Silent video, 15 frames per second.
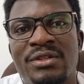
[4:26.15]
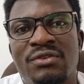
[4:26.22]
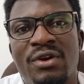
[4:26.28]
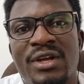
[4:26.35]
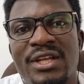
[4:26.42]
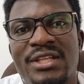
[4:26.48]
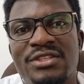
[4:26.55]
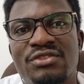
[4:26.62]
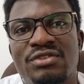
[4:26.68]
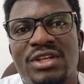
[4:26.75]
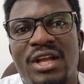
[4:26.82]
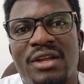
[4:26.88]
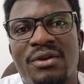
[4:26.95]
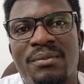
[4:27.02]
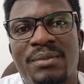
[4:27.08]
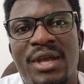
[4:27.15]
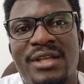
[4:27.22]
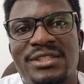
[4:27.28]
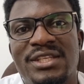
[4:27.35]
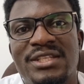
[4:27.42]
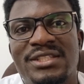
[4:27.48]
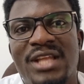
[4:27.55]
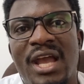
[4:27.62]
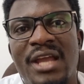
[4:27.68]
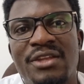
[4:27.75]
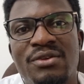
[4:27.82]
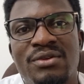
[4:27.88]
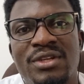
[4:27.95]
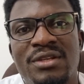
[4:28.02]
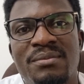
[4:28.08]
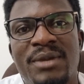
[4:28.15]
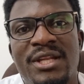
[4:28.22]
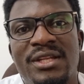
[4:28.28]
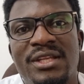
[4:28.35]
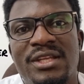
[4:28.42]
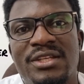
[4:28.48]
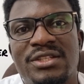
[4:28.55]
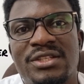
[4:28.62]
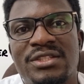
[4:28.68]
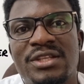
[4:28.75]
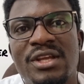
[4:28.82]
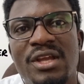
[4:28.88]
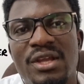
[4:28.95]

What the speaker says: drug history cannot be assessed and you need medications,